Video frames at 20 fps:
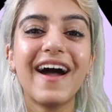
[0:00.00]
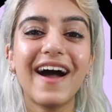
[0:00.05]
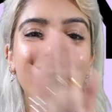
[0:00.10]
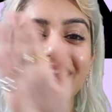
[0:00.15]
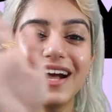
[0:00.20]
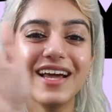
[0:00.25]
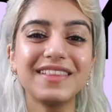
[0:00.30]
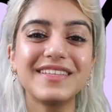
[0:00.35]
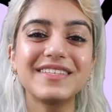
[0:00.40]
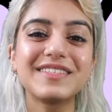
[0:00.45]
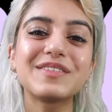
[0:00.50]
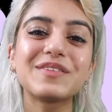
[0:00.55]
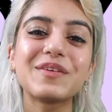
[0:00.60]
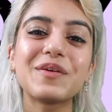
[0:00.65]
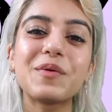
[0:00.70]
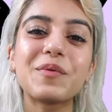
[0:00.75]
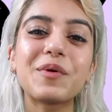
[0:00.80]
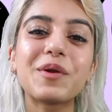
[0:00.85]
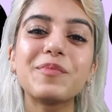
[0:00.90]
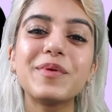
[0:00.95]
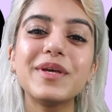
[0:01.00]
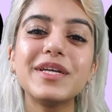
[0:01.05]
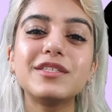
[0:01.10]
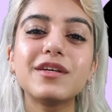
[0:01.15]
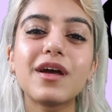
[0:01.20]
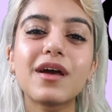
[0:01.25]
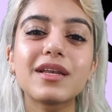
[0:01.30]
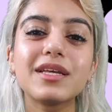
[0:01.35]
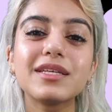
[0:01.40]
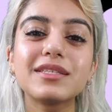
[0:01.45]
Hi, this is So You Want to Be a
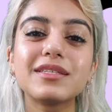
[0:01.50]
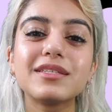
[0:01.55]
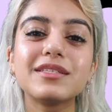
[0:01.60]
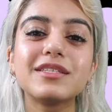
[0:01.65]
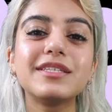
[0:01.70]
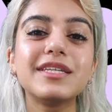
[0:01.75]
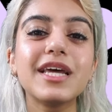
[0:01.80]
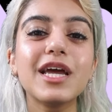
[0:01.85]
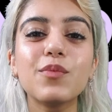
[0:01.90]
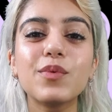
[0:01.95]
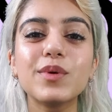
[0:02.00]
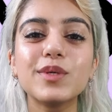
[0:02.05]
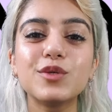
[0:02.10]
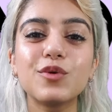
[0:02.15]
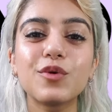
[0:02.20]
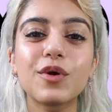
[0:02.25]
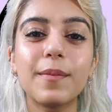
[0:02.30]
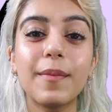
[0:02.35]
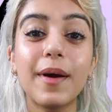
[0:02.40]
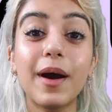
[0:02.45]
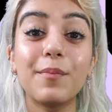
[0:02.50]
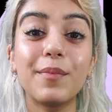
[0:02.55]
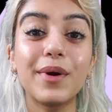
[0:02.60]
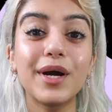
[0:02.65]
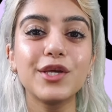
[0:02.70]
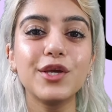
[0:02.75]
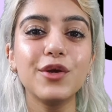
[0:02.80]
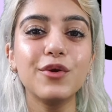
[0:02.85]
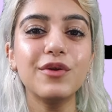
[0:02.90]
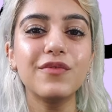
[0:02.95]
Journalist, and today we're talking about my
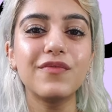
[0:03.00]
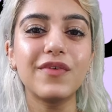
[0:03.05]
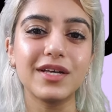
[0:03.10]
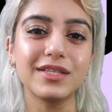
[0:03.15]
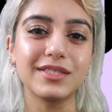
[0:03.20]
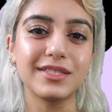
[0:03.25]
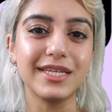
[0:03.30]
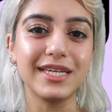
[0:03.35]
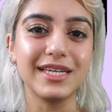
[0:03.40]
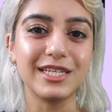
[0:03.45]
university